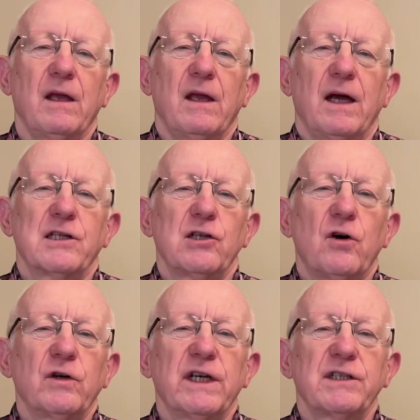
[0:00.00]
As
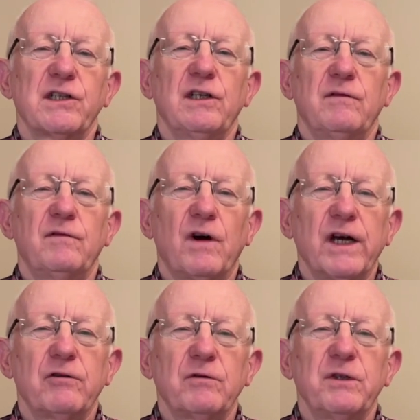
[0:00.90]
long as the
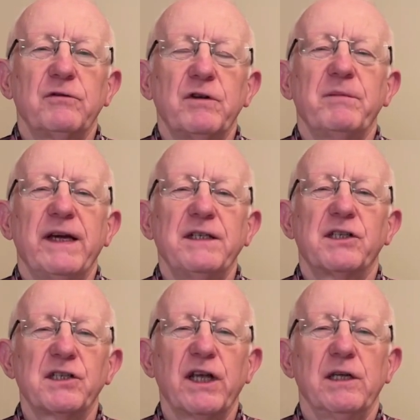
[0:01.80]
environment remains
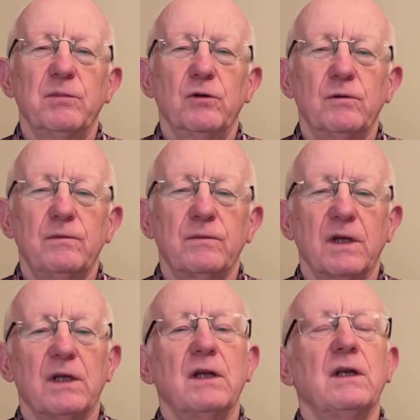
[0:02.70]
stable,
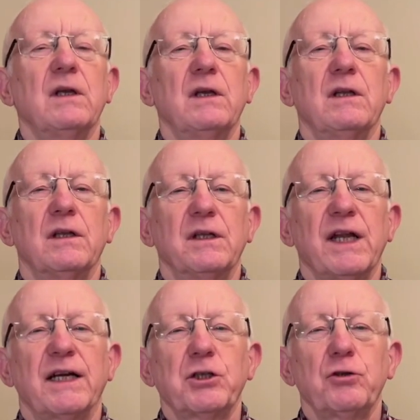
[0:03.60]
the
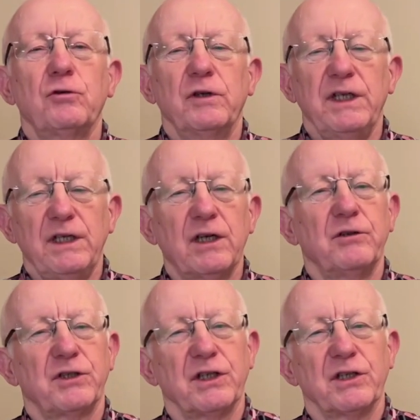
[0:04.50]
natural
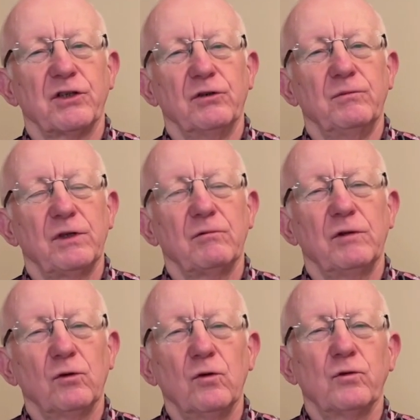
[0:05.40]
ecosystem
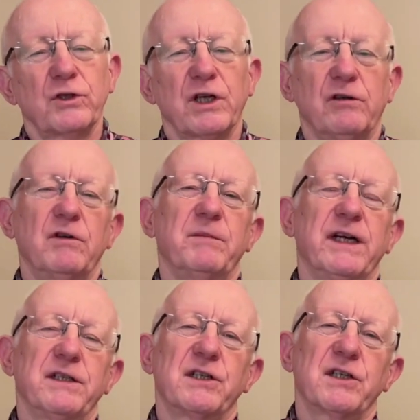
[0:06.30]
will also
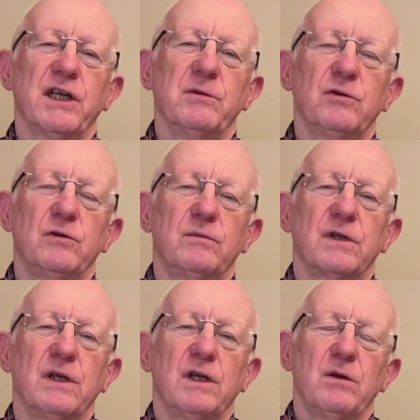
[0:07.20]
remain stable,
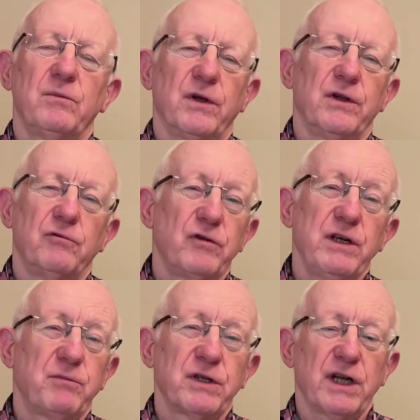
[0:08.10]
but the
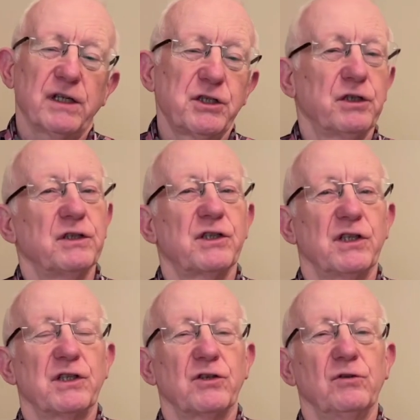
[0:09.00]
reproduction
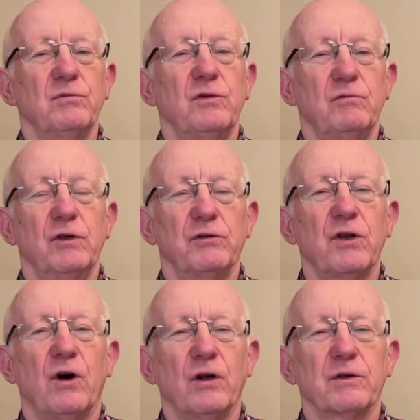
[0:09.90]
system will
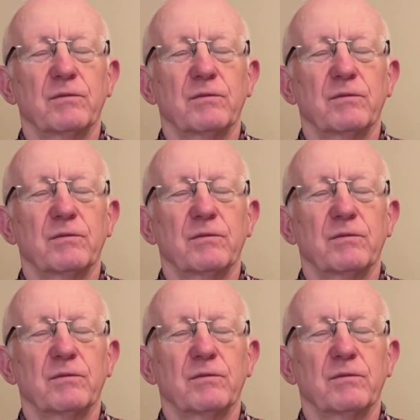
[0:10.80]
not.